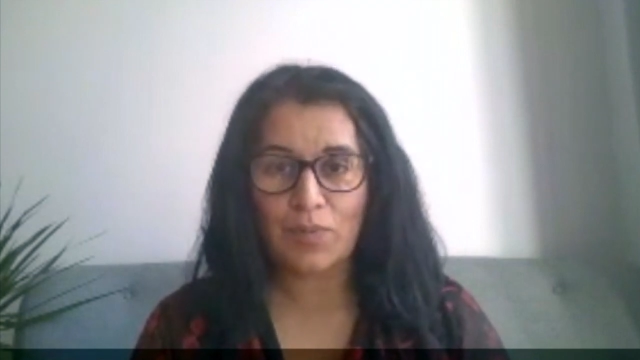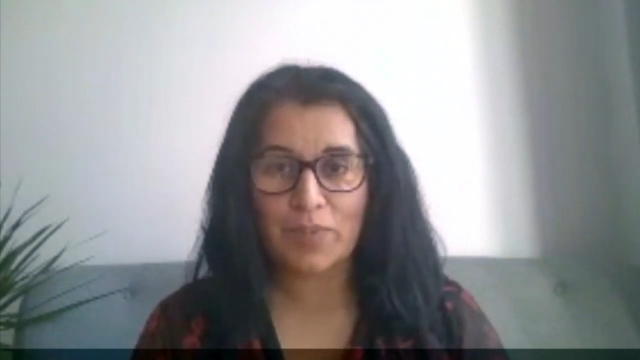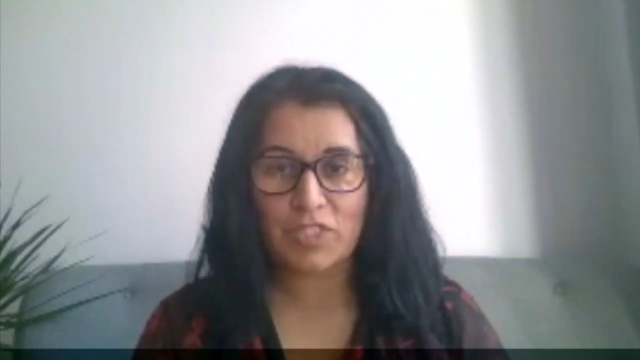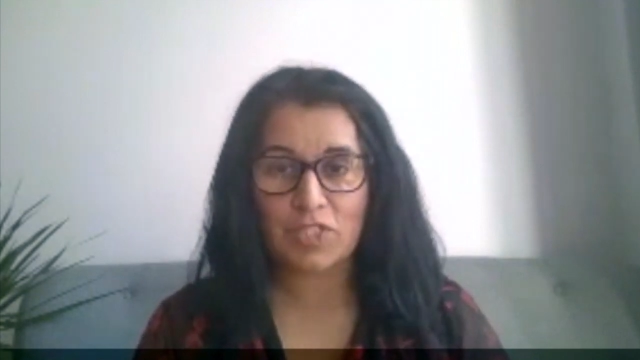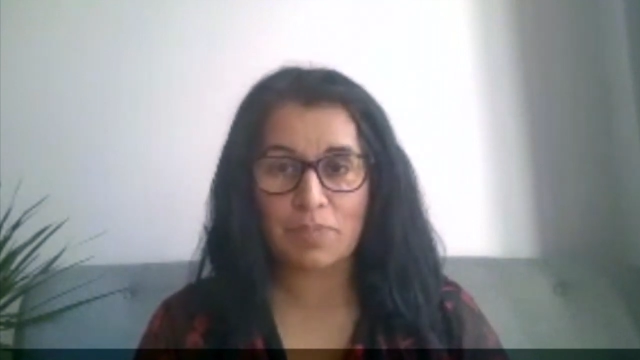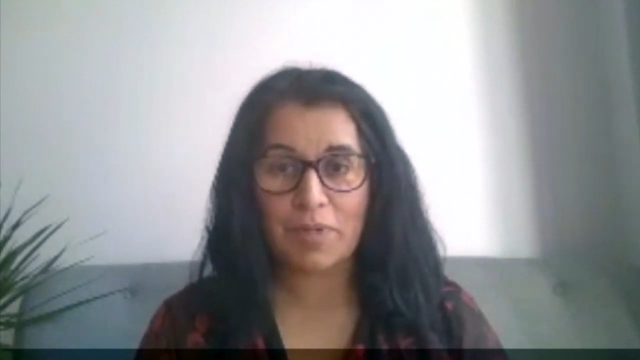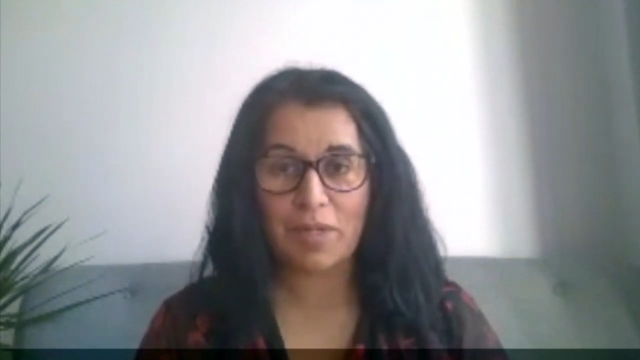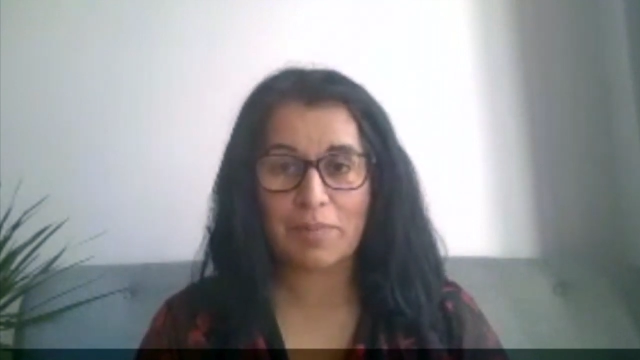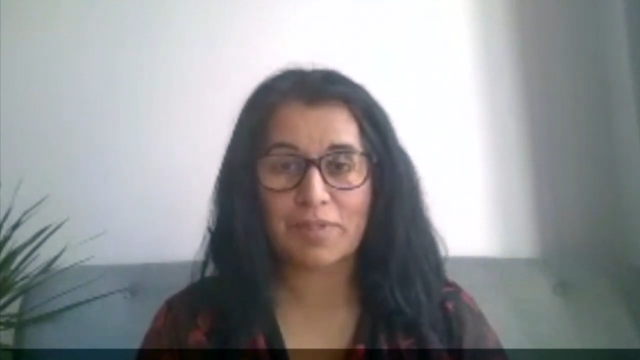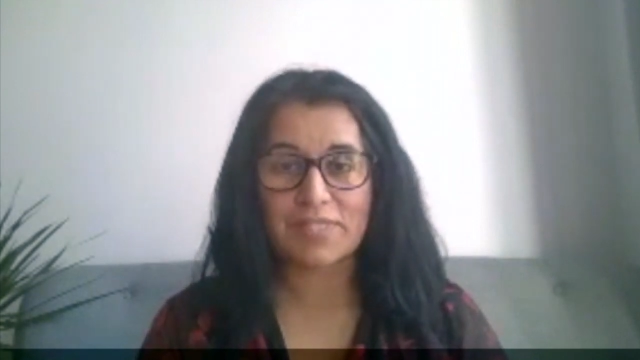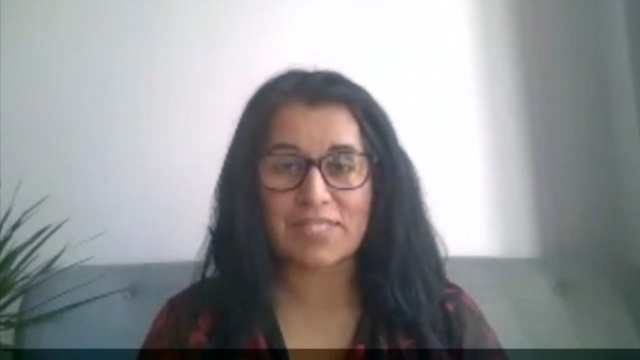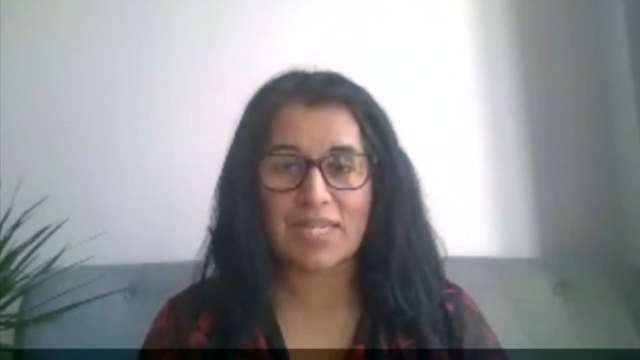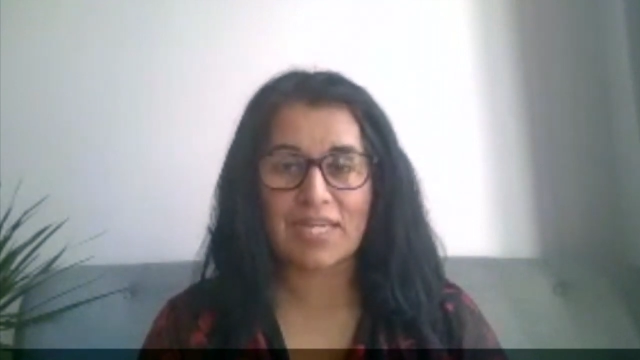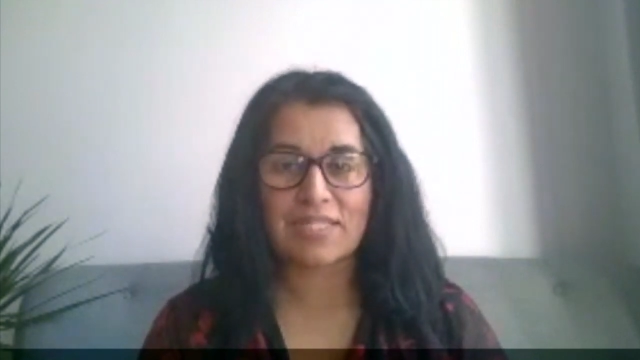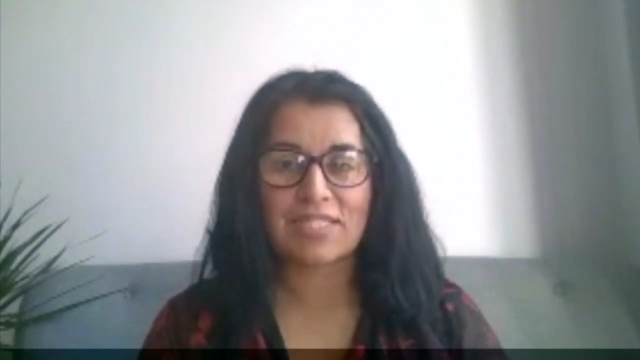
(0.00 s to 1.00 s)
Norwegian
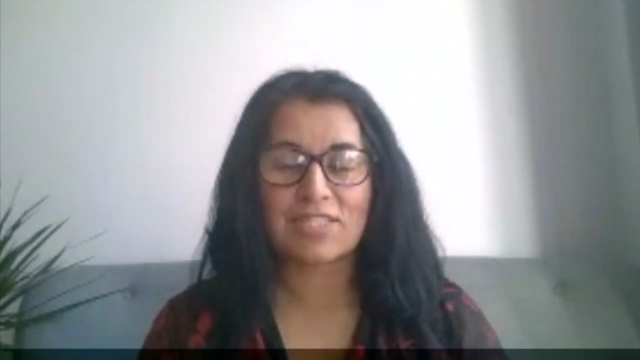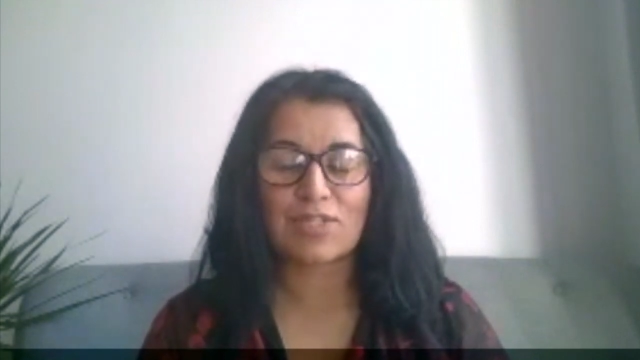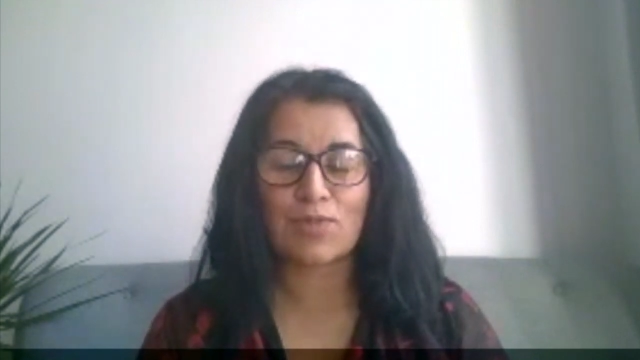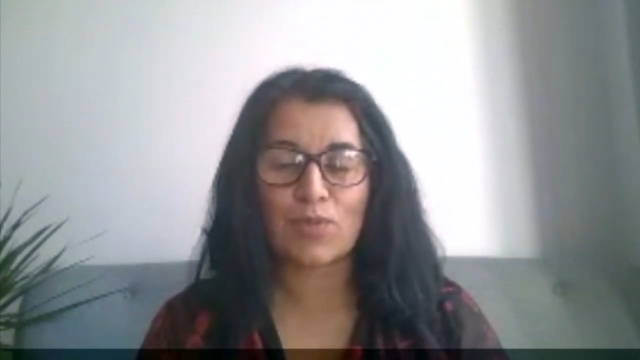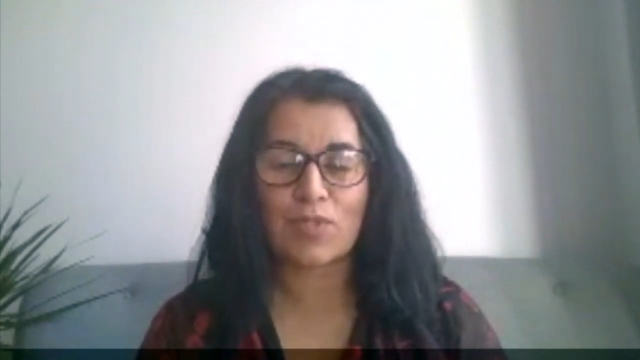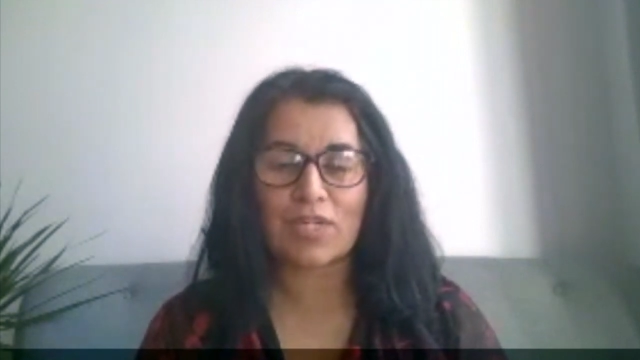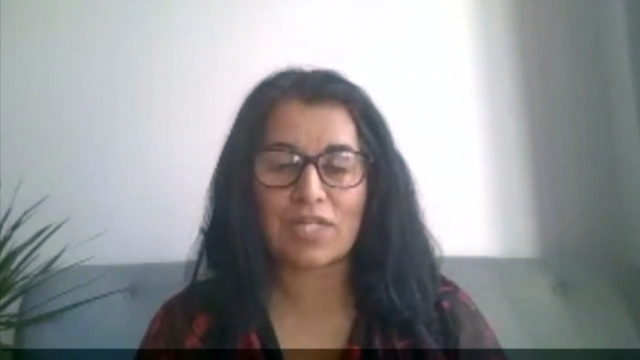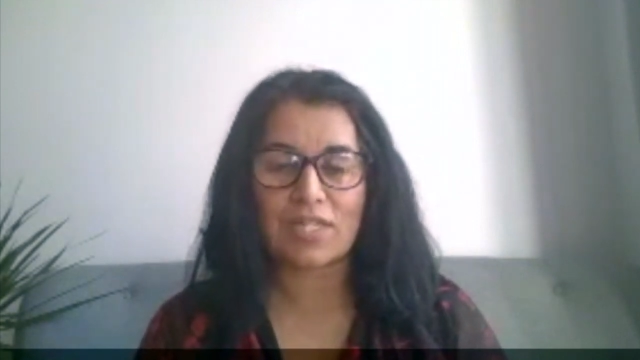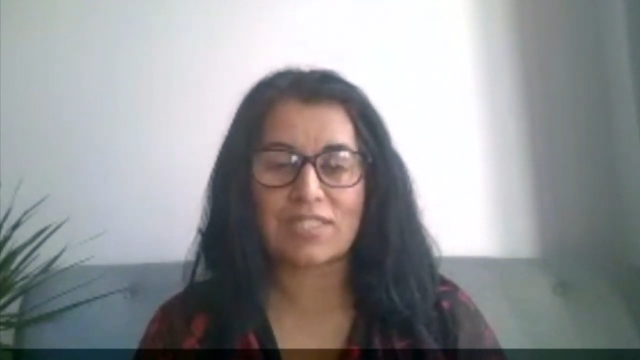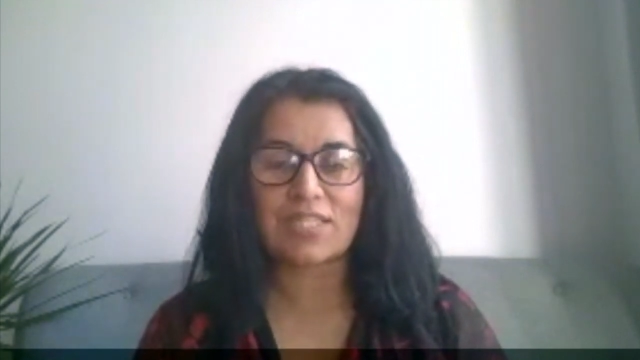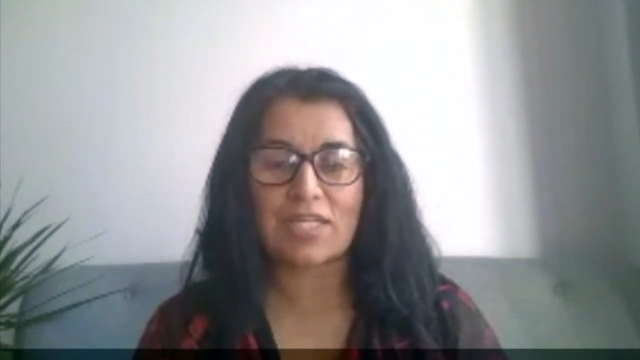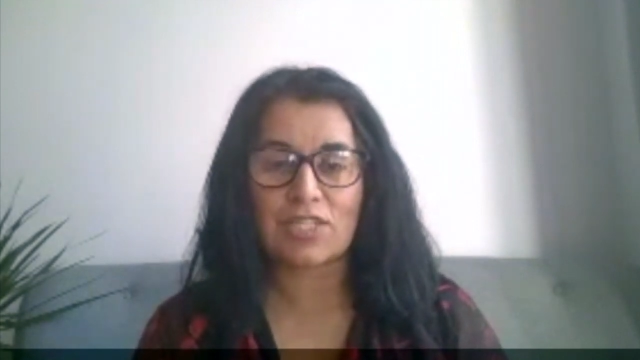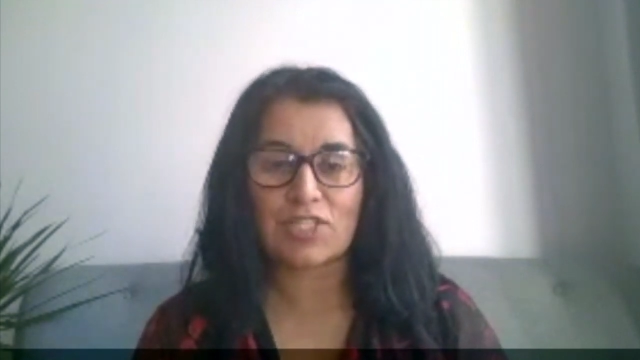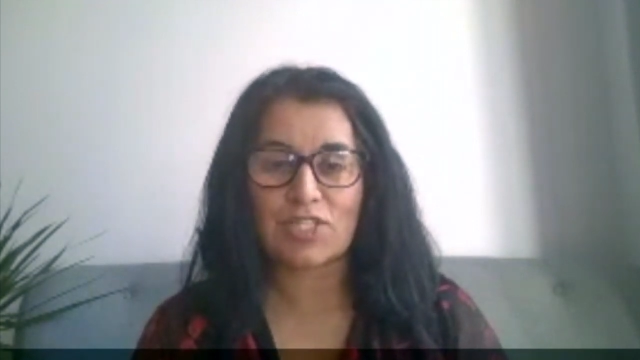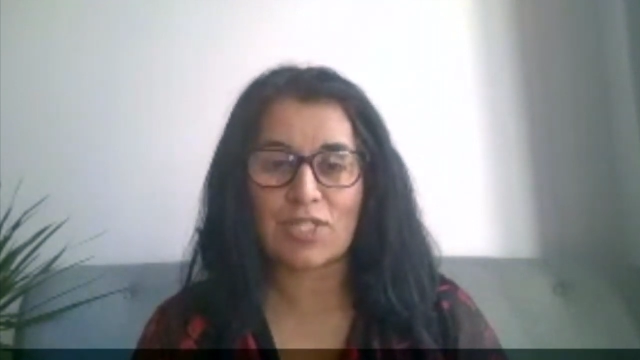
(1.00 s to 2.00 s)
People's Aid as an
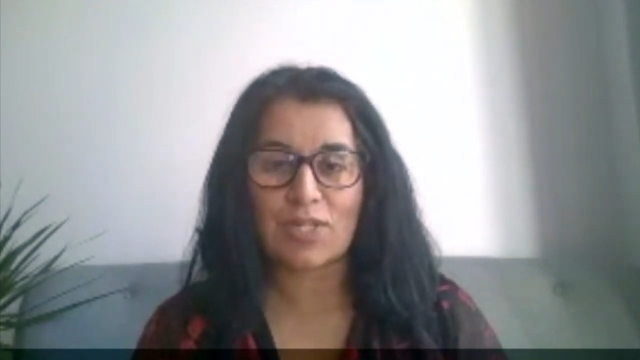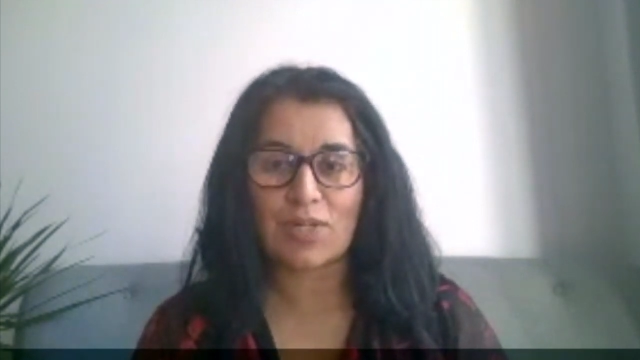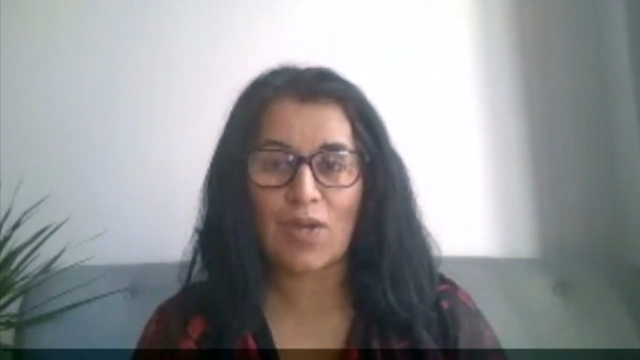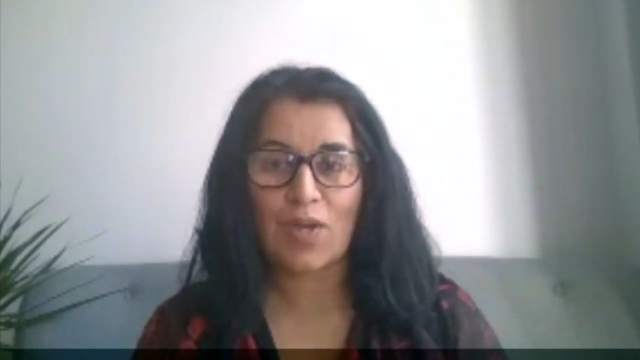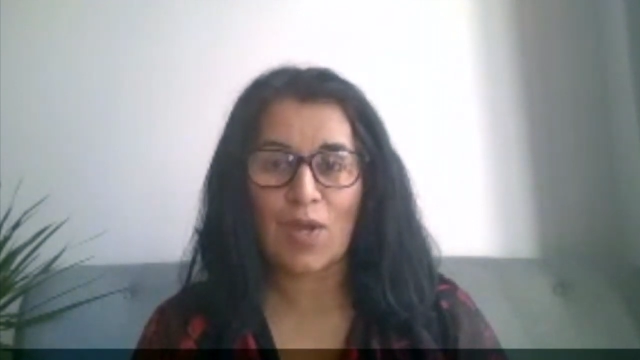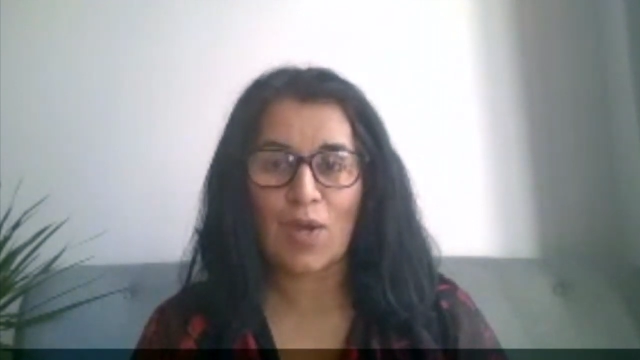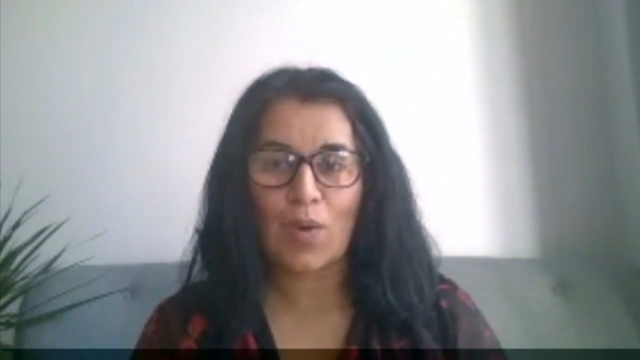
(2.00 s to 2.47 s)
organization,